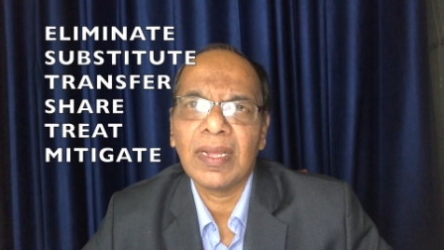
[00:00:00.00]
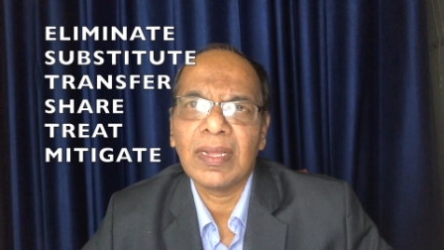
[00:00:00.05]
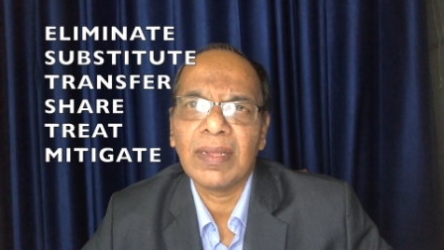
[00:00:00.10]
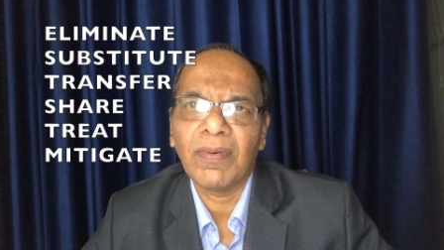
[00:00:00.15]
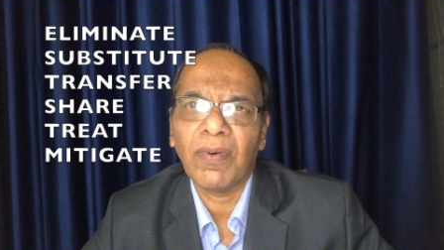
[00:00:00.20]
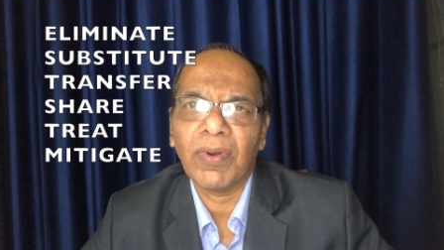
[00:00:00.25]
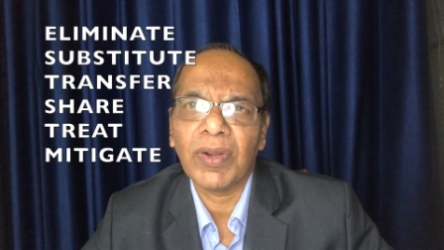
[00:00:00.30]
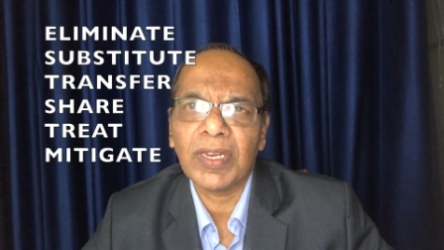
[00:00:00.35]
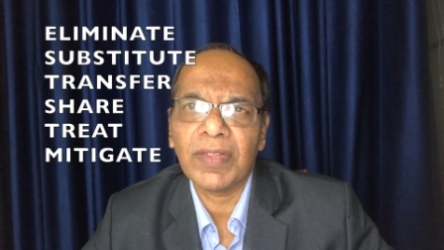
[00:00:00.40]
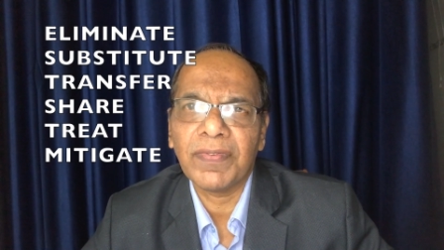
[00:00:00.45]

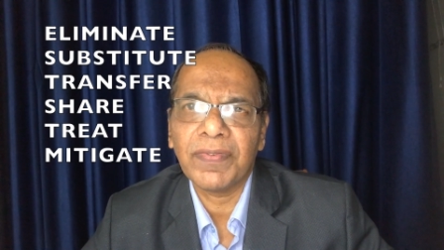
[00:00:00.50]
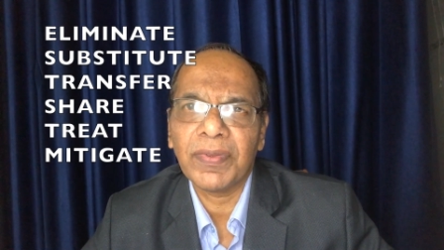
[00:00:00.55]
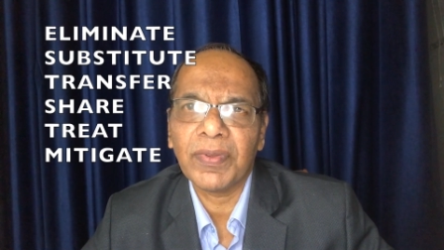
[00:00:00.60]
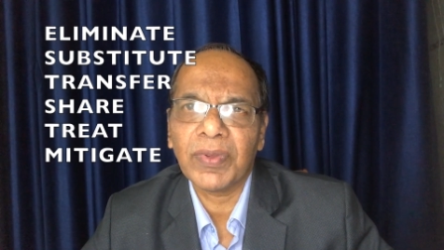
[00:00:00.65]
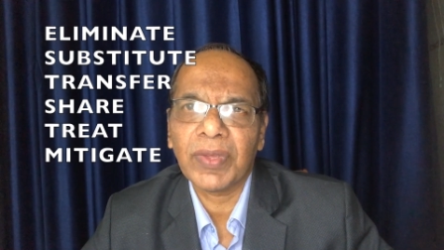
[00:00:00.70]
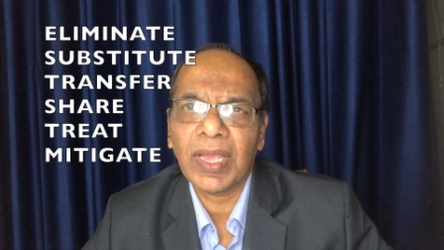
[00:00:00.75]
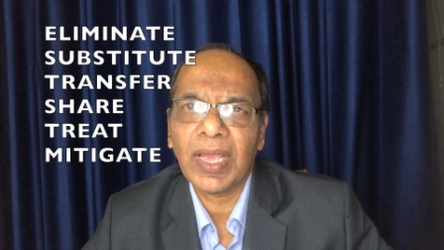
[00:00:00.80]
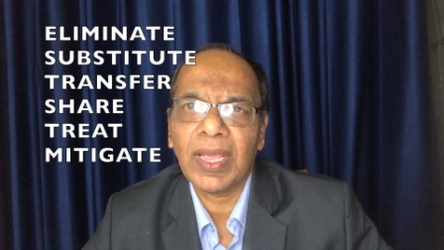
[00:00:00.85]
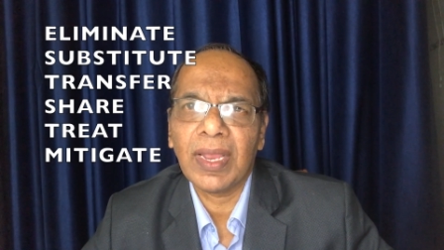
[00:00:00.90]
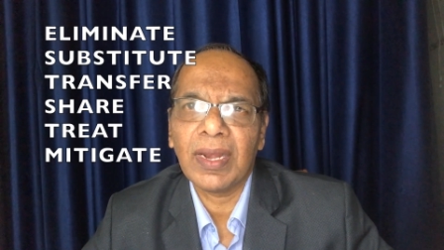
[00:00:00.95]
What if you
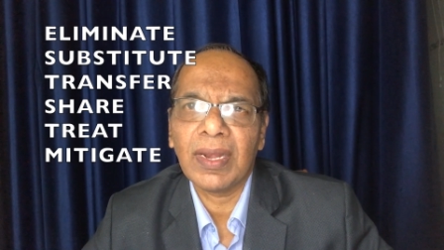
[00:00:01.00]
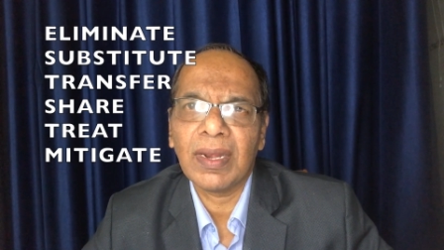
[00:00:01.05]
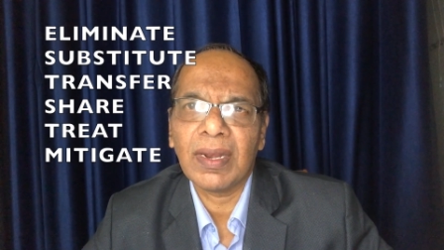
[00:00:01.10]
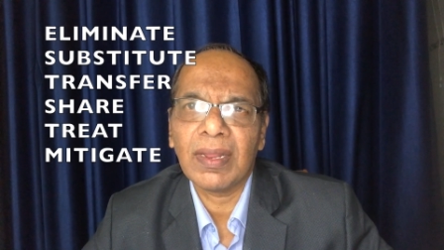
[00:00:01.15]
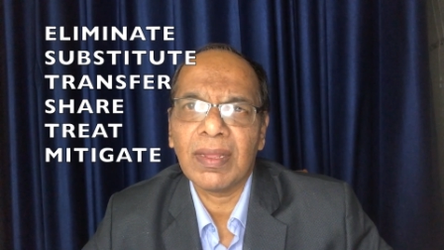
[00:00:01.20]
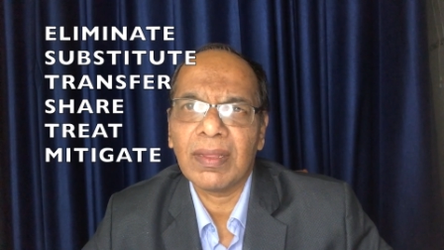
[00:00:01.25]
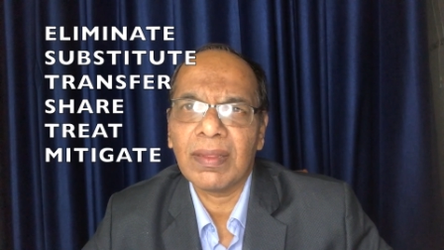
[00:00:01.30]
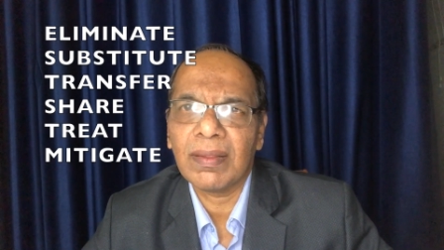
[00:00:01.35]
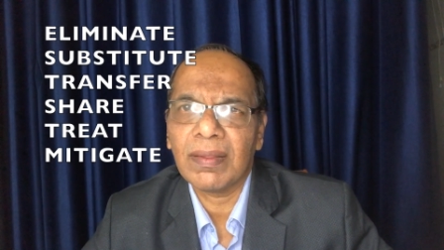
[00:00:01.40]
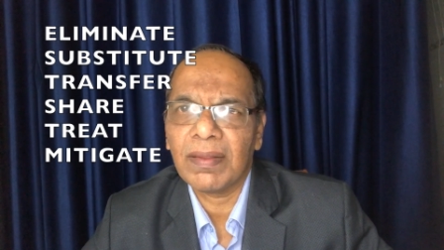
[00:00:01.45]

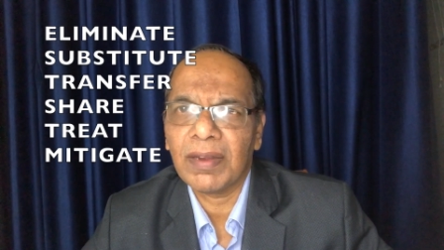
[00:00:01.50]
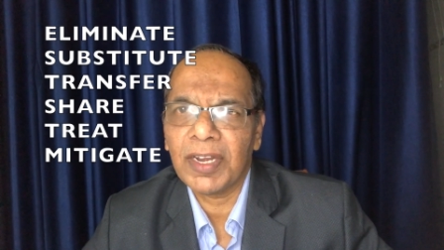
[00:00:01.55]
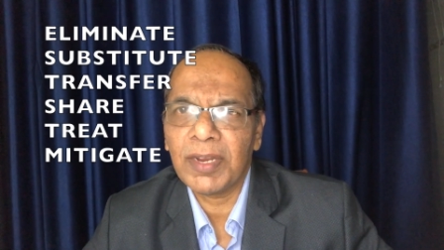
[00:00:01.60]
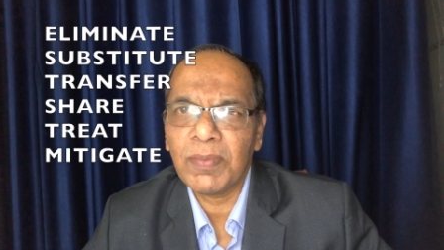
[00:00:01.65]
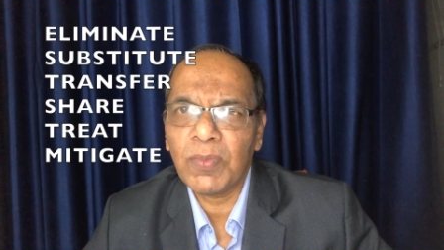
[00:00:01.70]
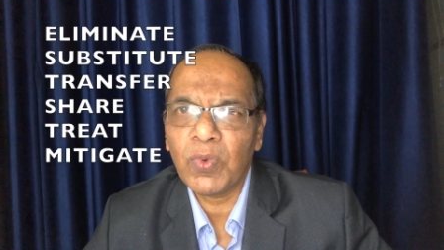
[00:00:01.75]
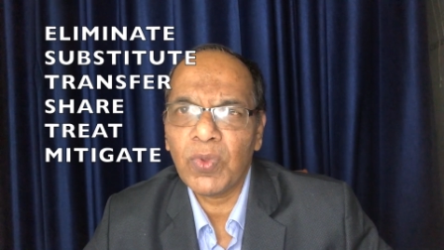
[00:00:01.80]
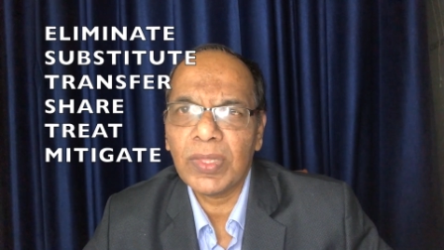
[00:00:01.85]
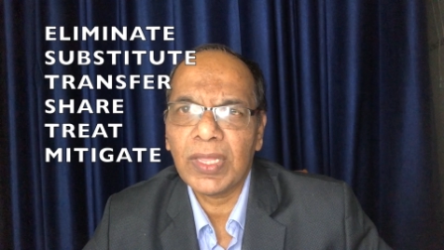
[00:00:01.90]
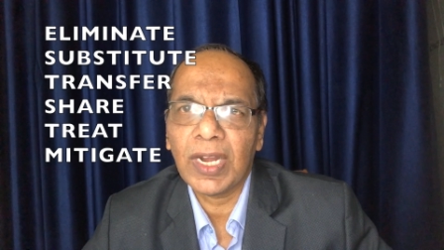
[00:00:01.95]
can
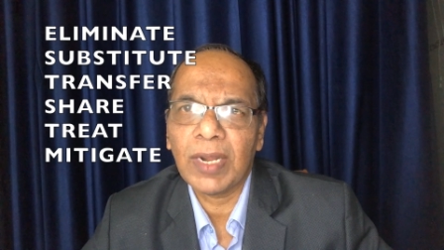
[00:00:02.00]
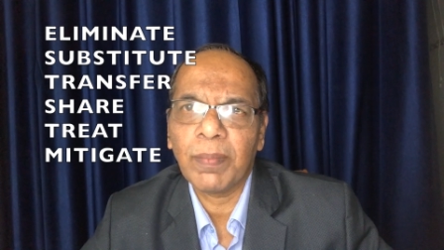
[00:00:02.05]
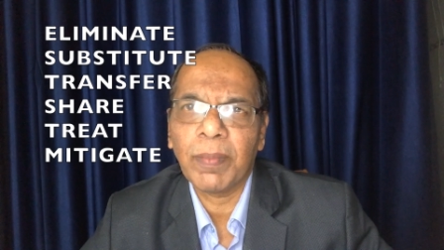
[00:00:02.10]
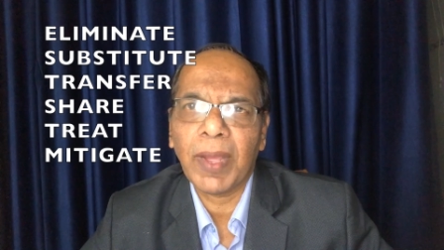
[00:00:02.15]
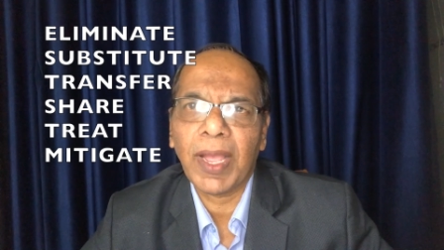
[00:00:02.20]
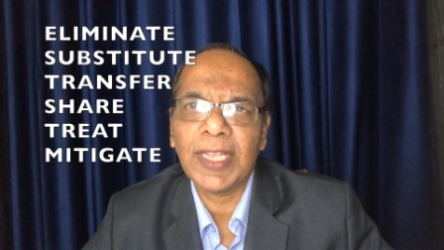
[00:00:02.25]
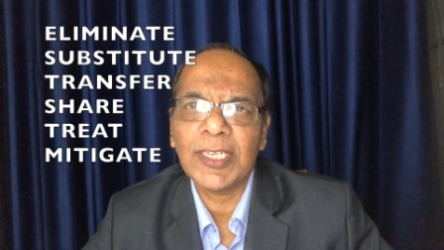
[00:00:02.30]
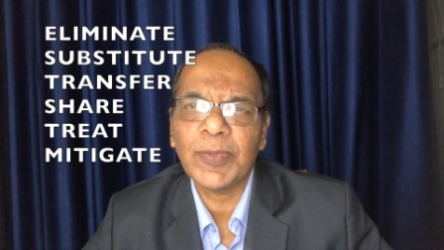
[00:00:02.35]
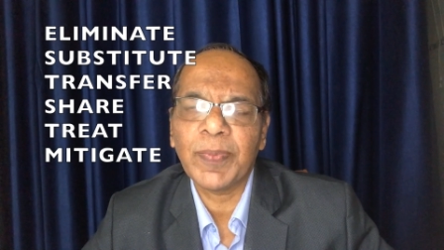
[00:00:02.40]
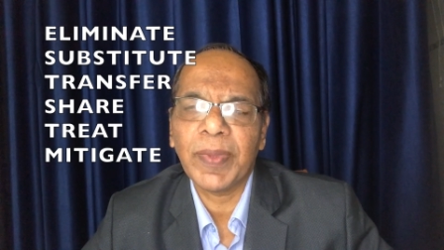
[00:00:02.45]
remove that
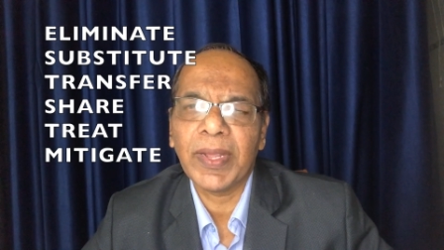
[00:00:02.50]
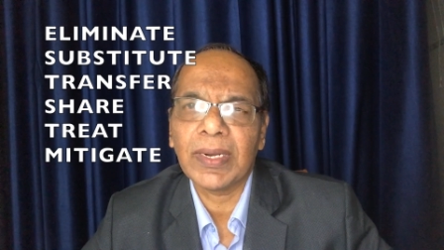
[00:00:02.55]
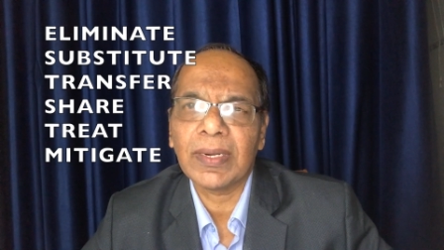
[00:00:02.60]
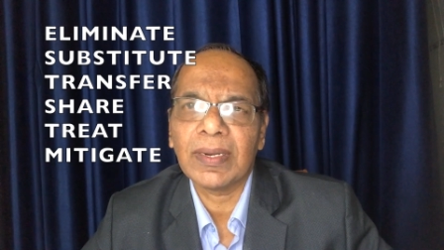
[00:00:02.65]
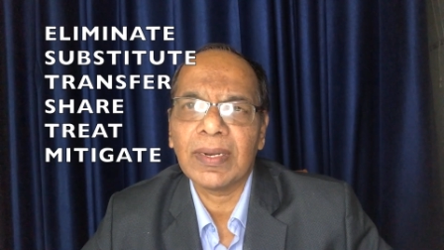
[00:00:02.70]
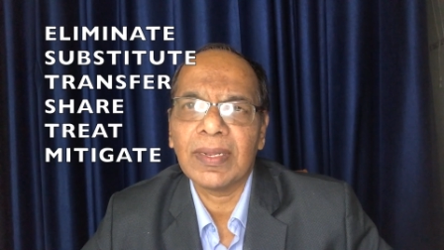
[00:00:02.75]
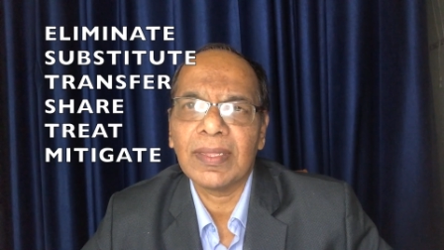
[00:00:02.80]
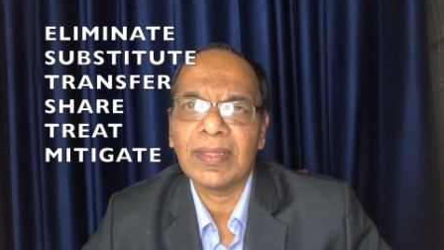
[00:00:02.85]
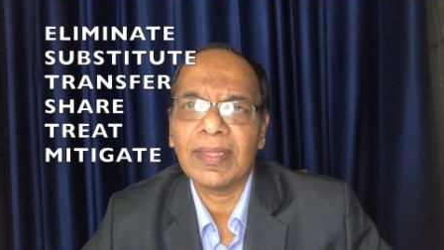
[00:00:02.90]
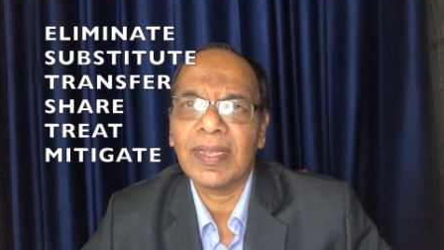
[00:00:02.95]

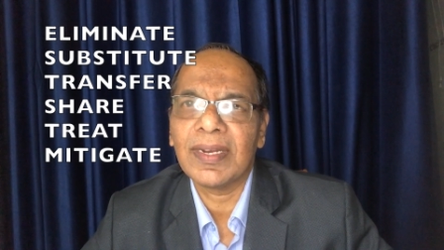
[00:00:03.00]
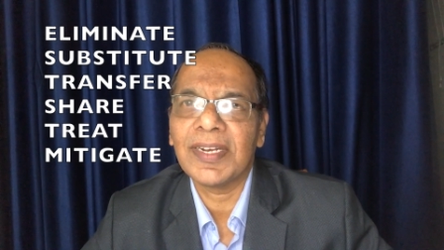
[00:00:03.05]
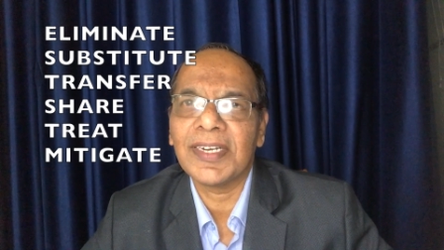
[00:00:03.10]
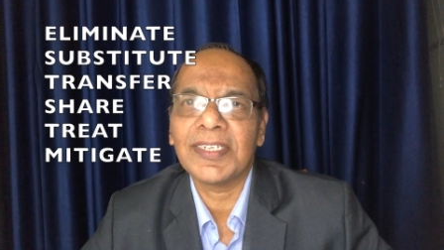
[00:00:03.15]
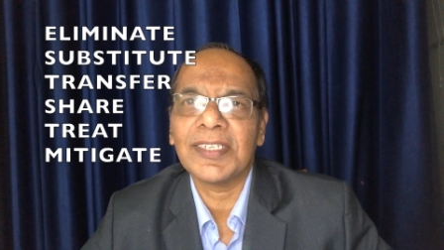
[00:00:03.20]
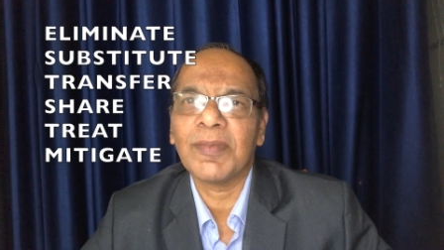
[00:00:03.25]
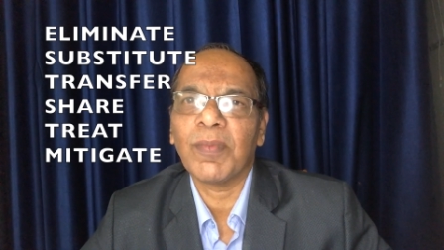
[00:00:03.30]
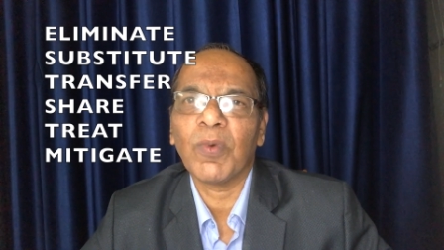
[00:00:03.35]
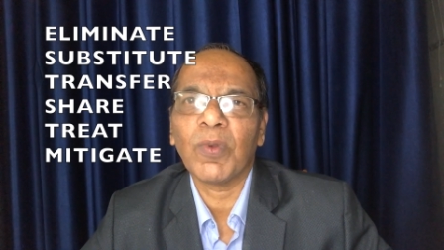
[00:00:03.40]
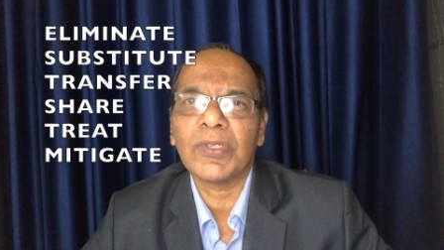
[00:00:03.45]
aspect, then
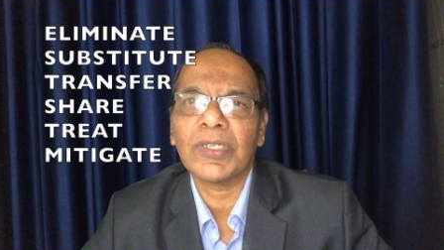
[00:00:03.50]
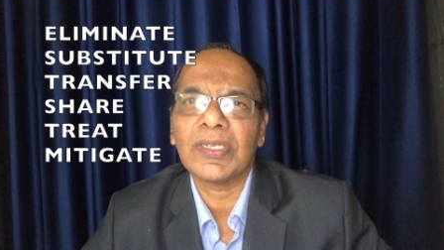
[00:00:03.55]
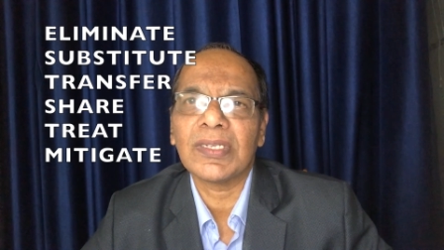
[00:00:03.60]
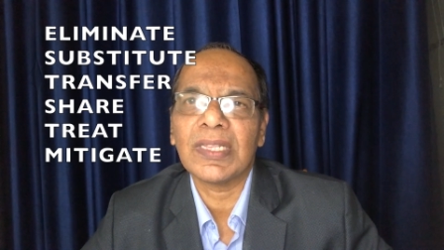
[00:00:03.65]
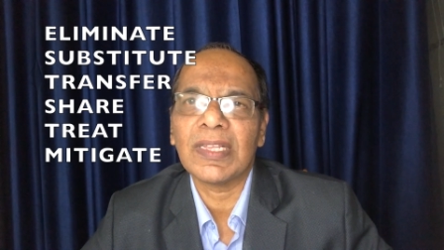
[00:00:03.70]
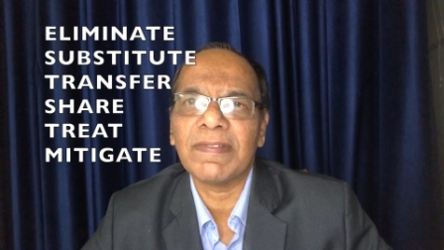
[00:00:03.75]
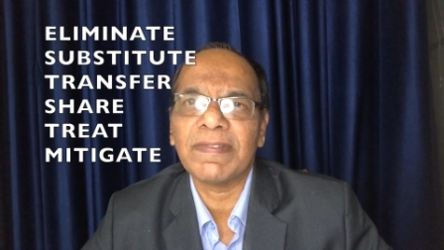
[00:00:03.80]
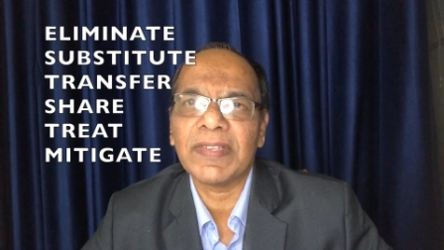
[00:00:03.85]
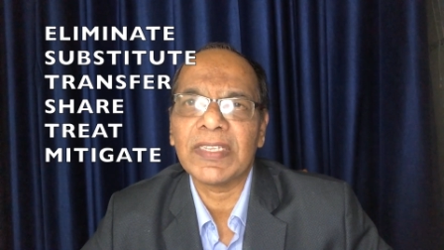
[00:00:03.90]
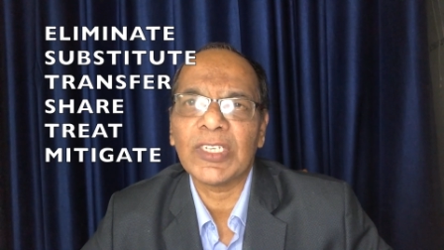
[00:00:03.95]
it's the most
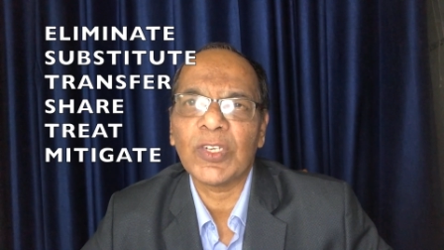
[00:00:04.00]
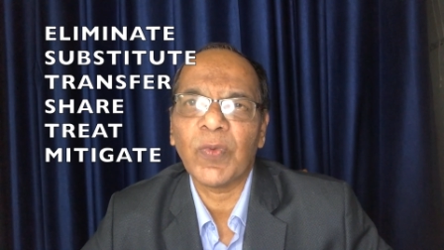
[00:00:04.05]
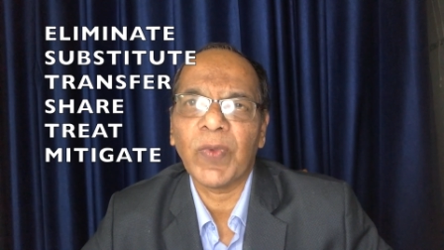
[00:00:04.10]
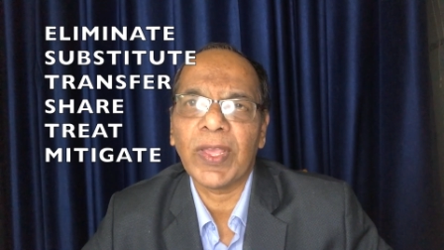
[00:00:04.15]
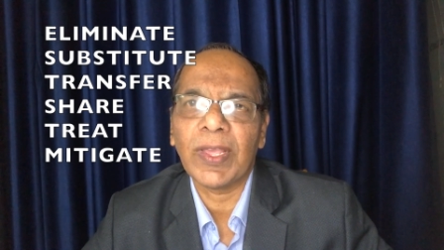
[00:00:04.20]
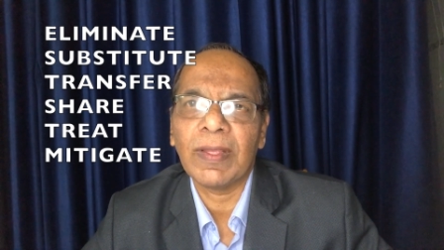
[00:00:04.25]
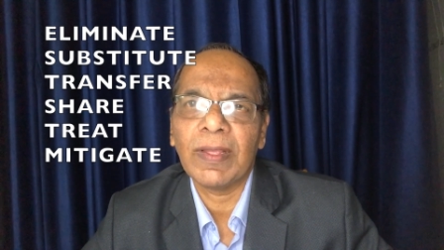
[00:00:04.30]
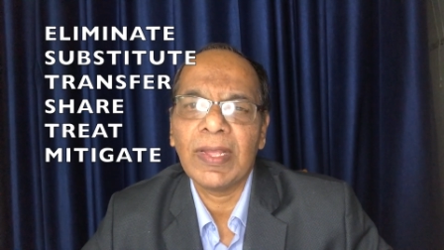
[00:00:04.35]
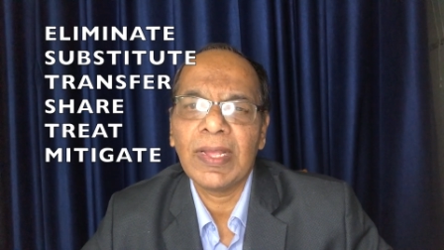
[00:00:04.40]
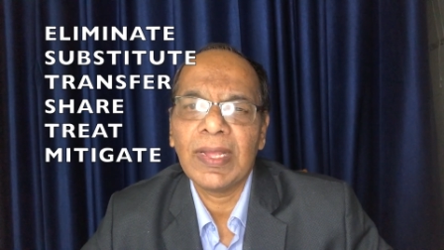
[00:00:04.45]
safest
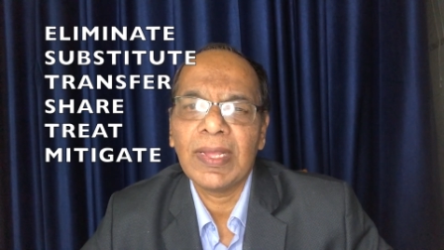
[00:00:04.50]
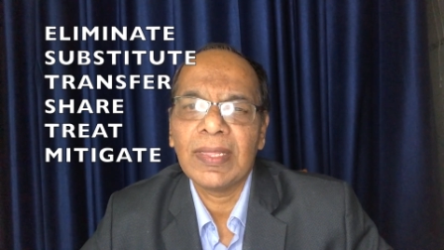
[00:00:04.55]
way.